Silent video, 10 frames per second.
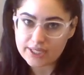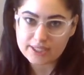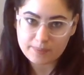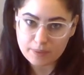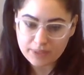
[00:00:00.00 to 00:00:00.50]

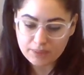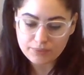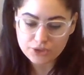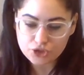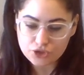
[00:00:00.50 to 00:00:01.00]
experiment
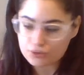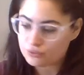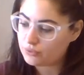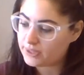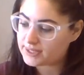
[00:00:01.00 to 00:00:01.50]
number
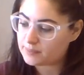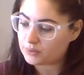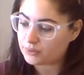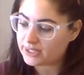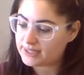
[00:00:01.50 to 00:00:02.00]
2,
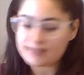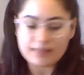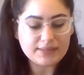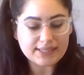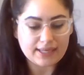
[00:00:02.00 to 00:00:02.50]
exploring
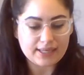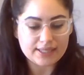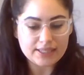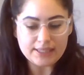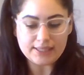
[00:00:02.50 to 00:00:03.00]
cell
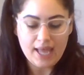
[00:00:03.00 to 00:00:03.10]
size.